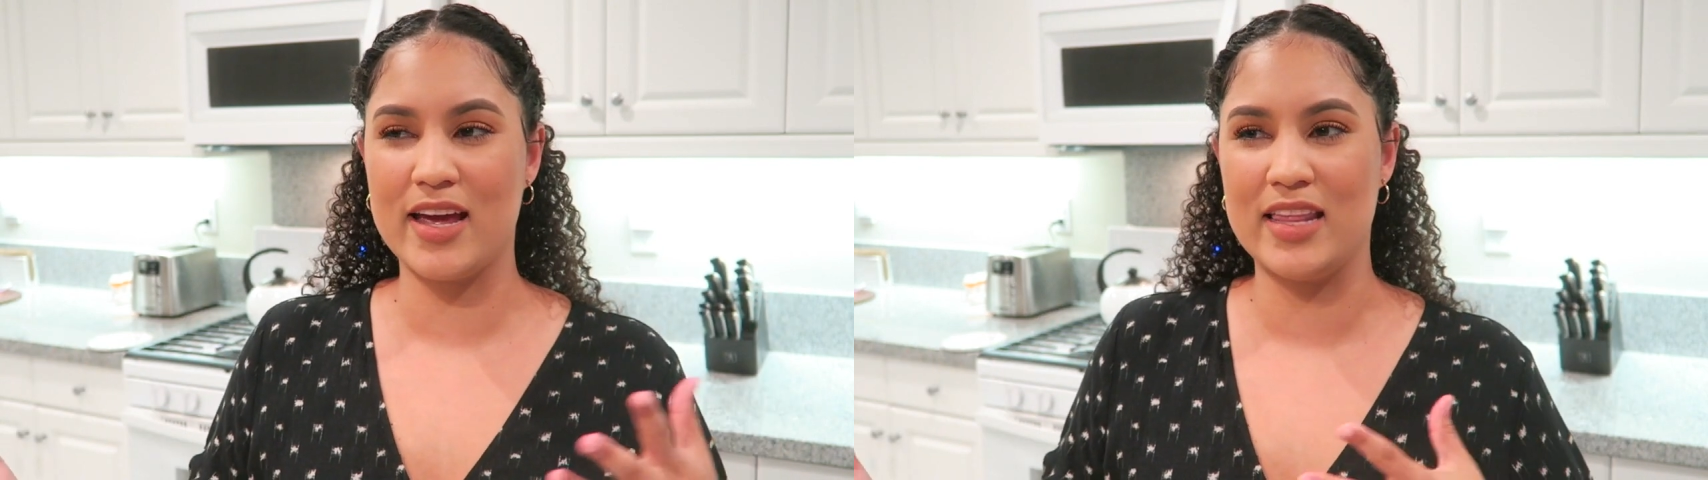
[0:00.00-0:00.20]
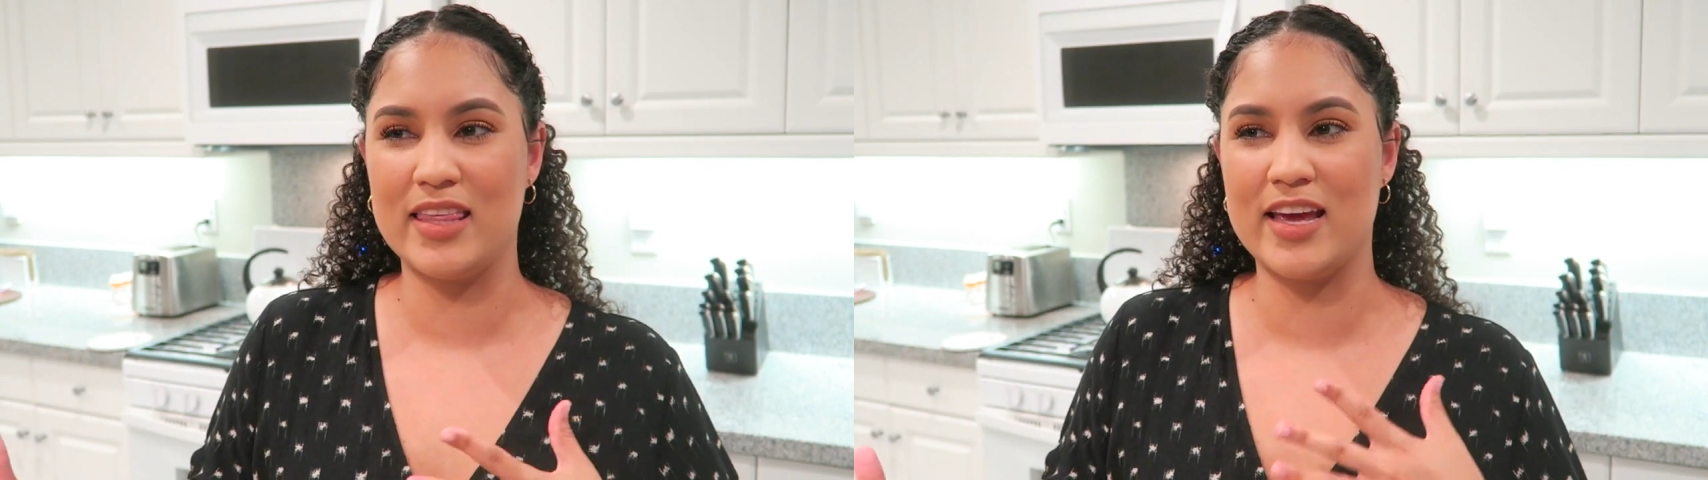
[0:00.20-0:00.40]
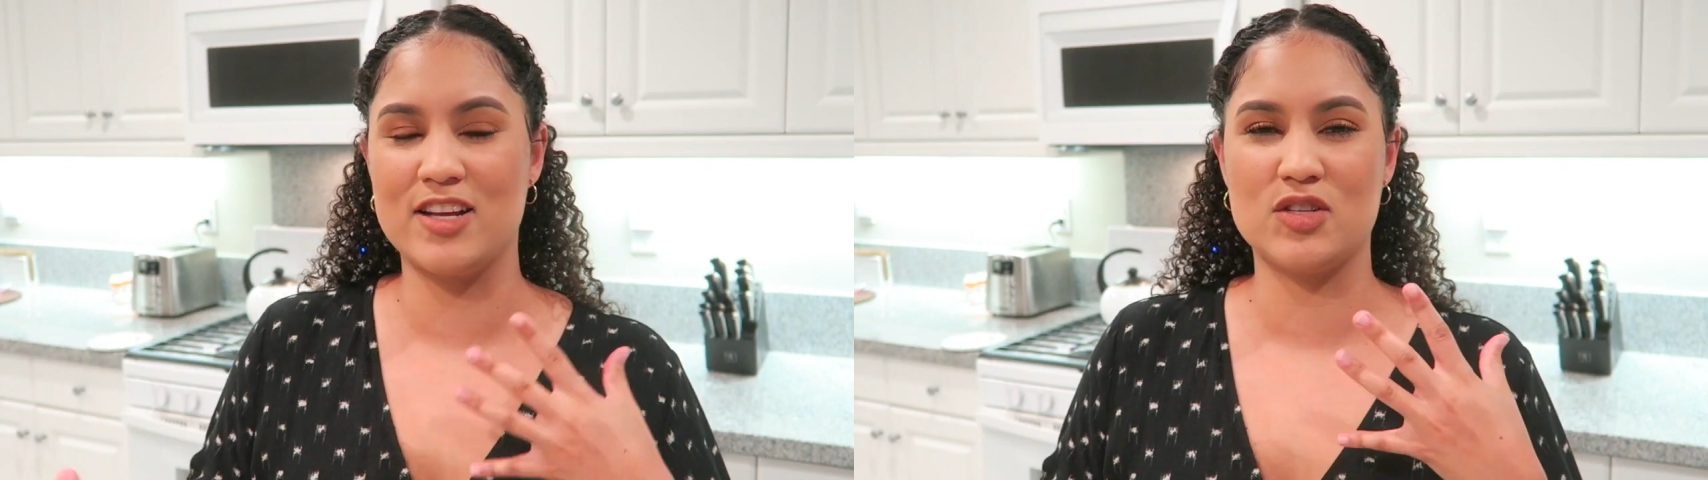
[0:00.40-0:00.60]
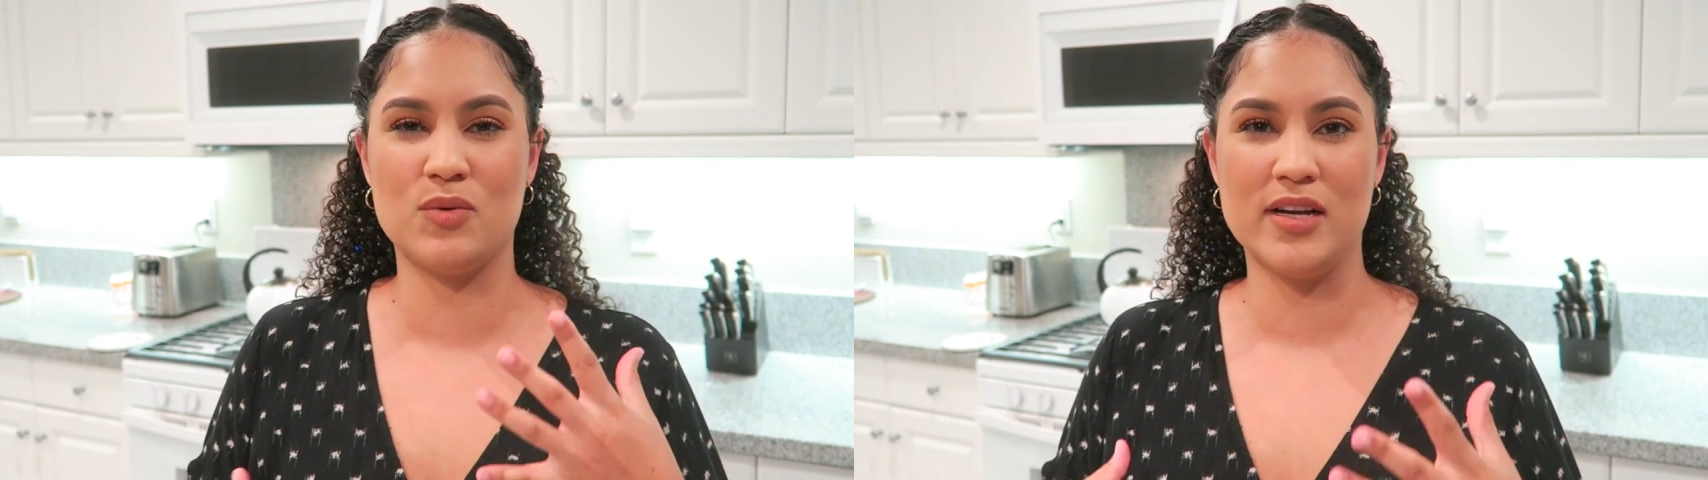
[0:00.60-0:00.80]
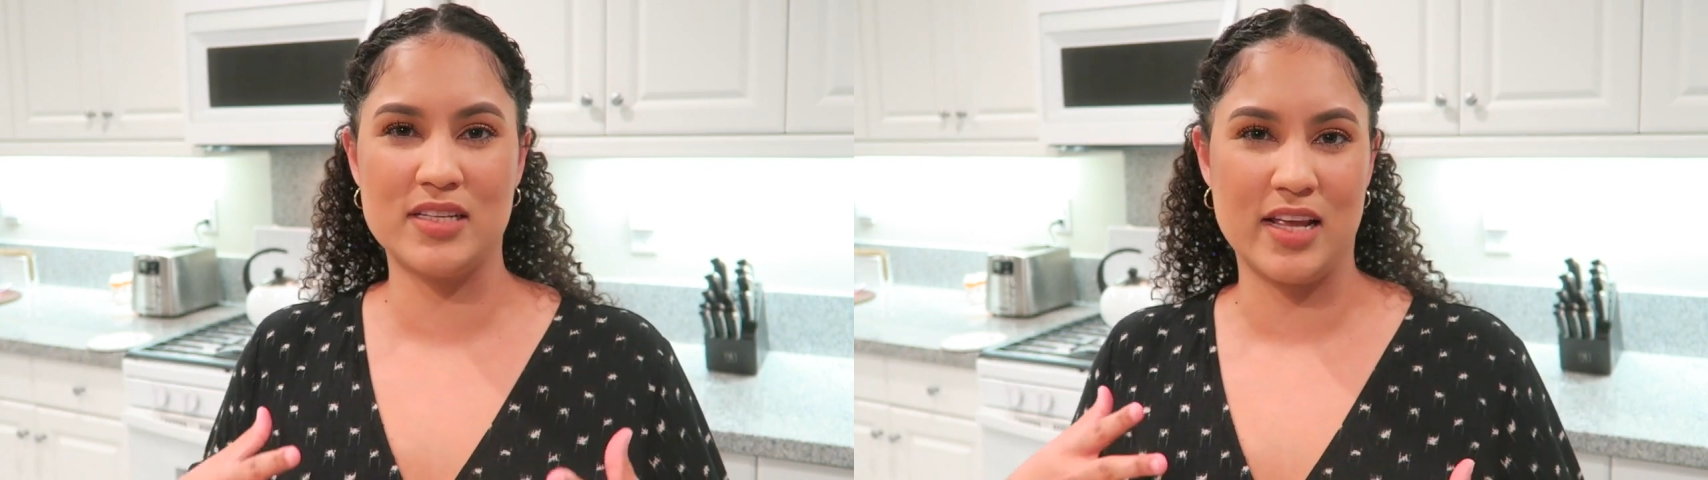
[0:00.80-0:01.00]
I think I just
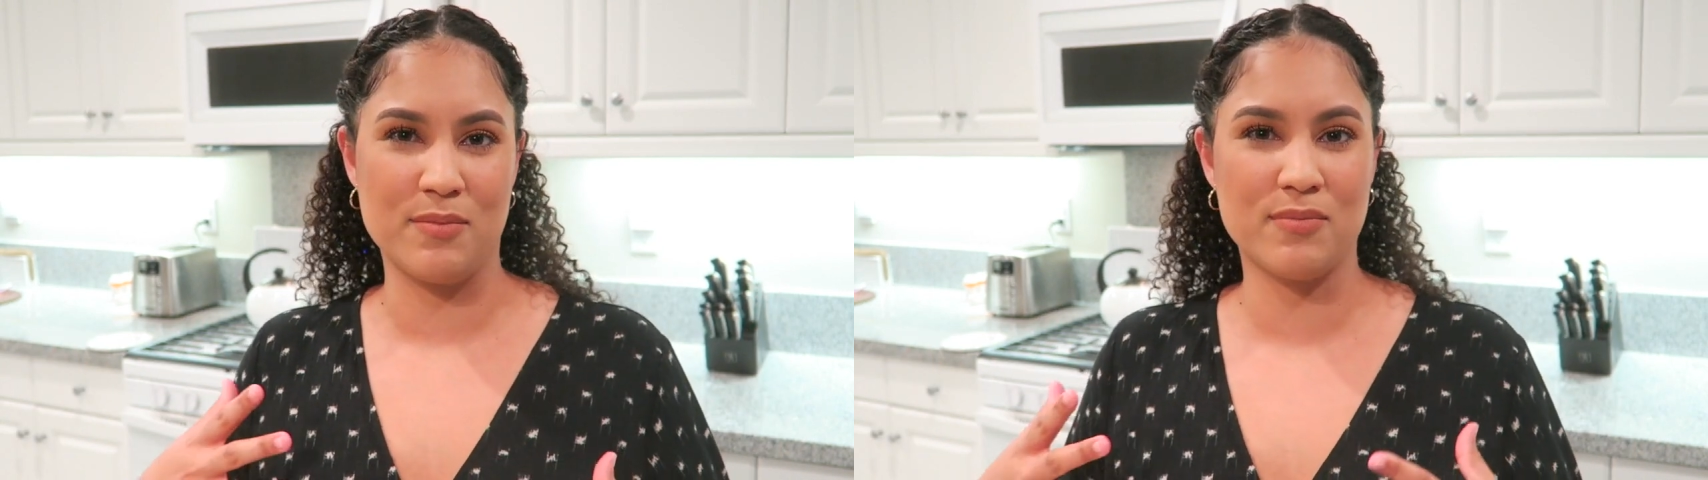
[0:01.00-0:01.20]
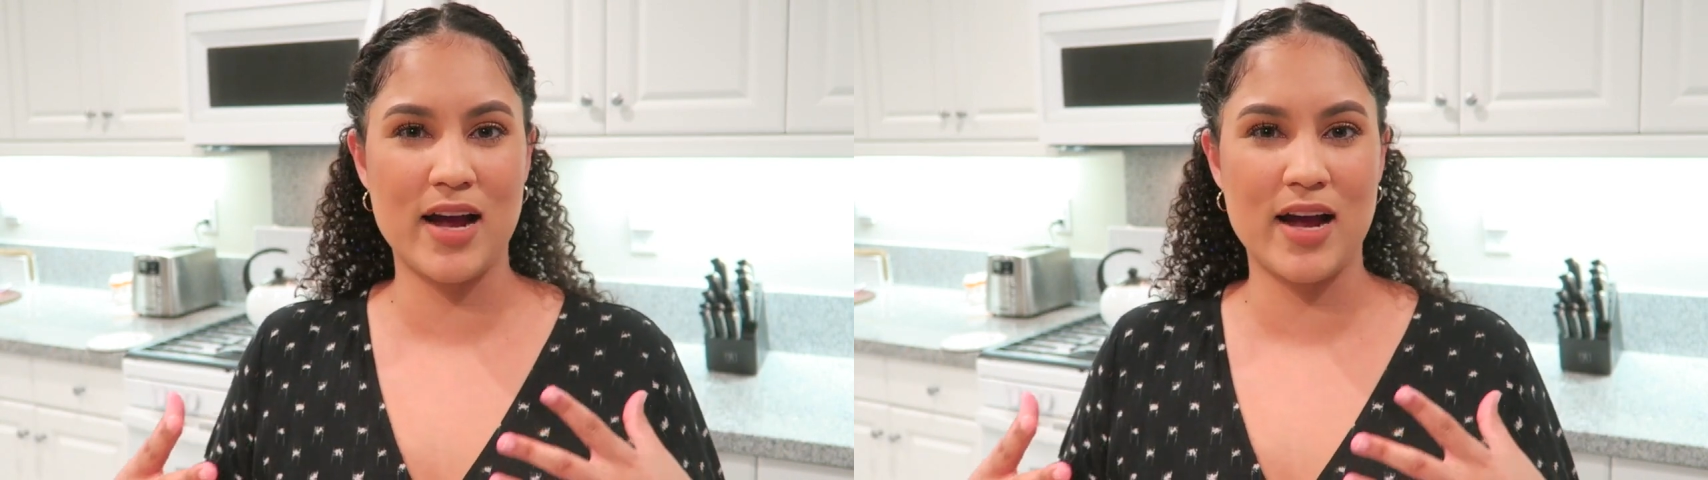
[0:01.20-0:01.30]
wanted to like